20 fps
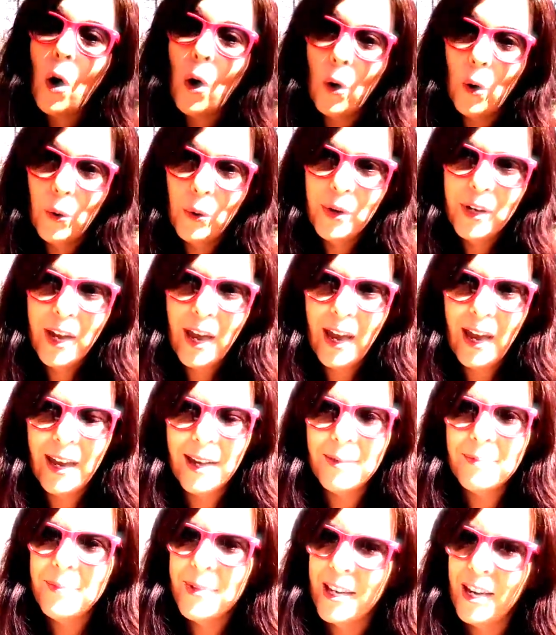
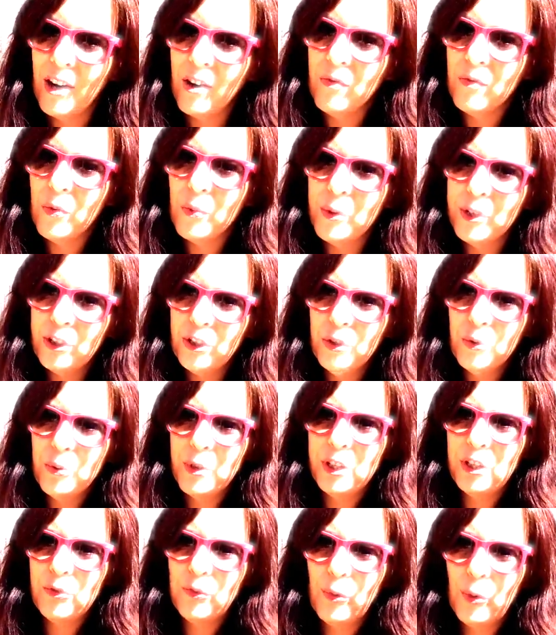Okay, be careful what you
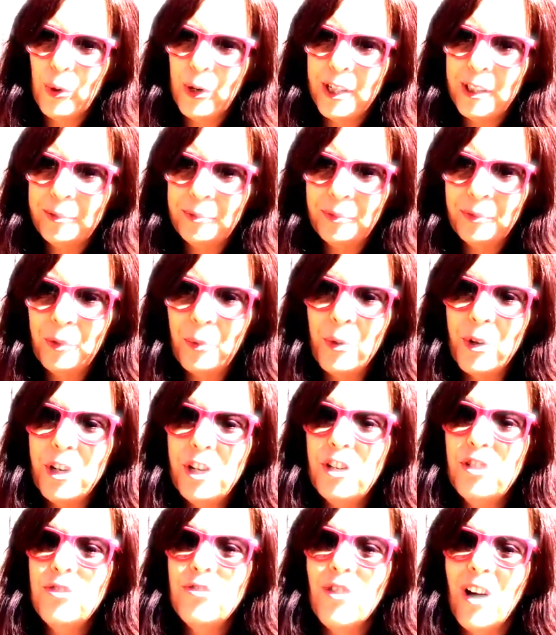wish for. We're
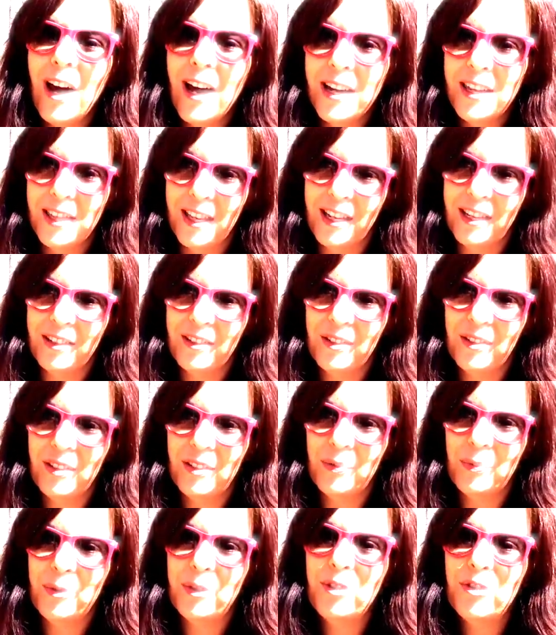going to try
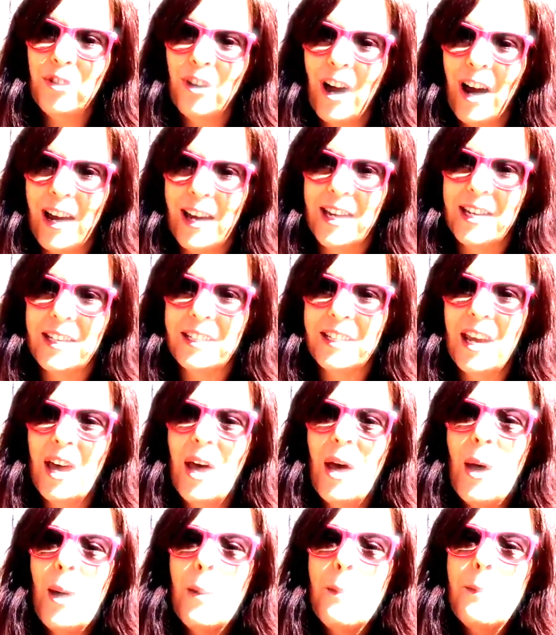this. We'll try it.
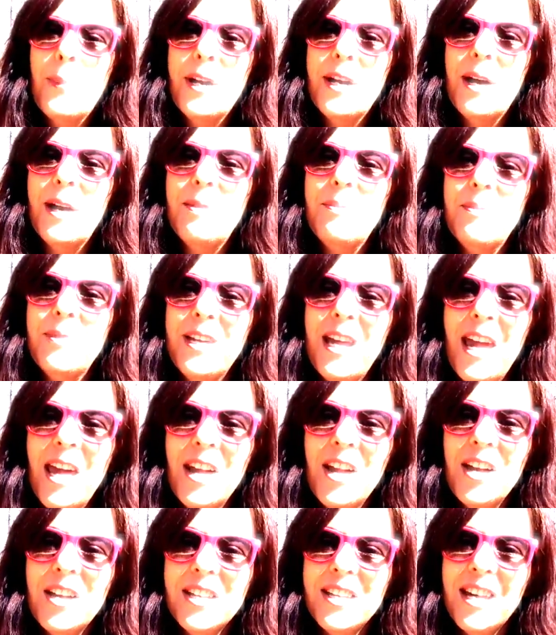But I
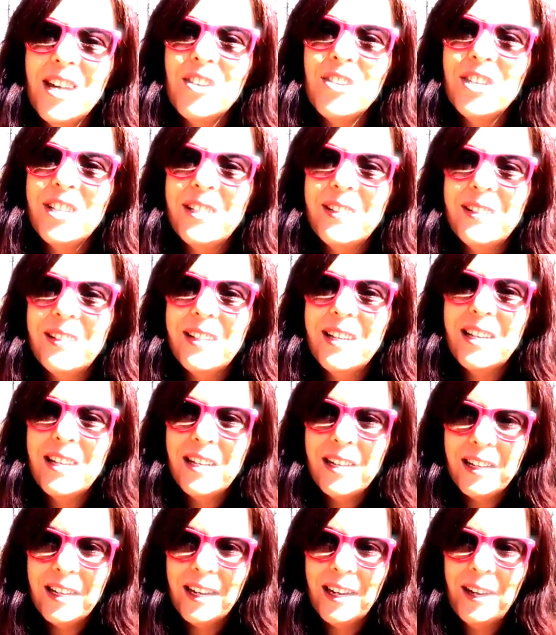cannot
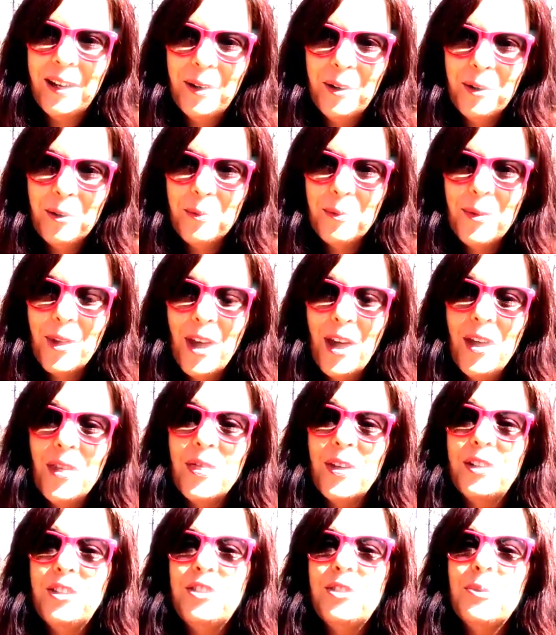guarantee
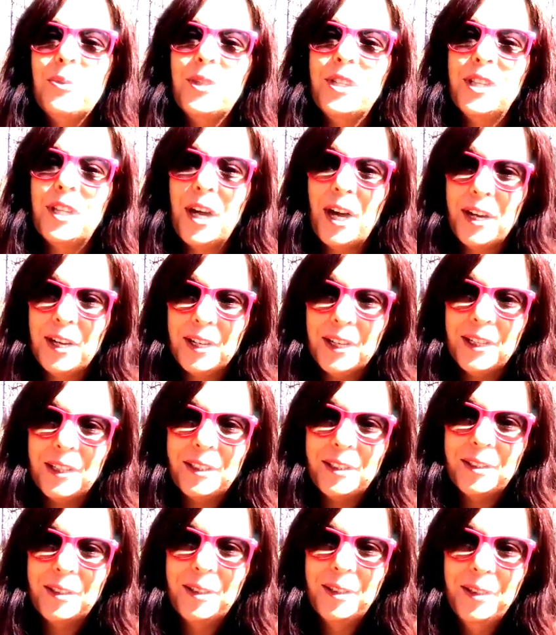that you will like
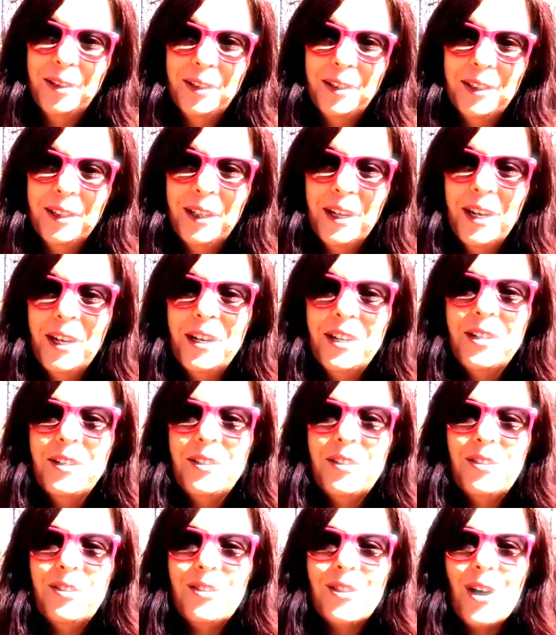it.
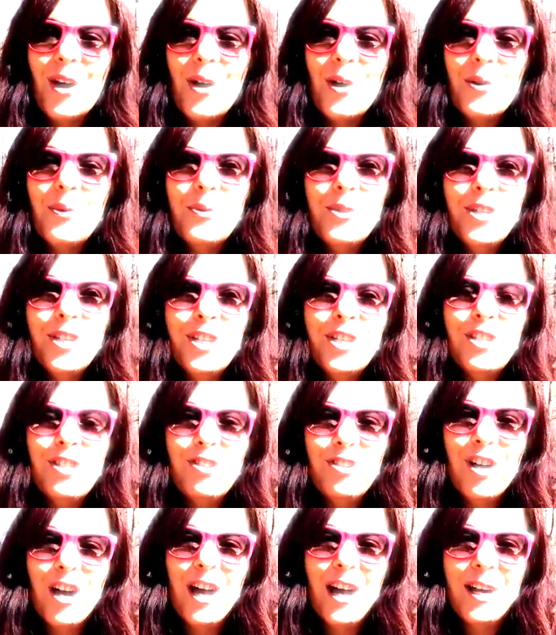So we're going to
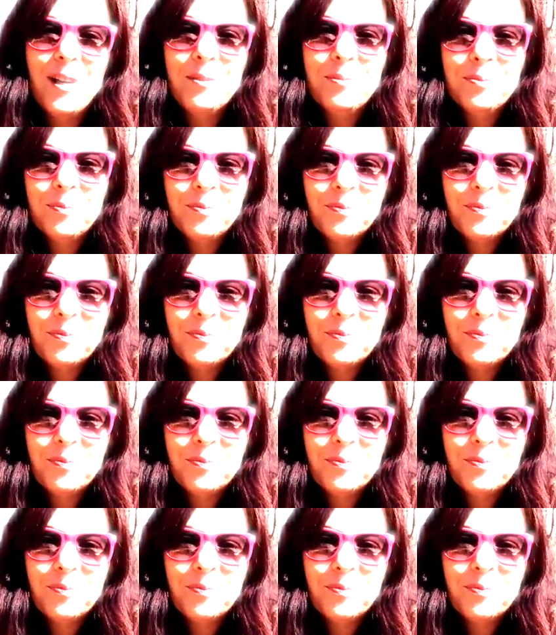try.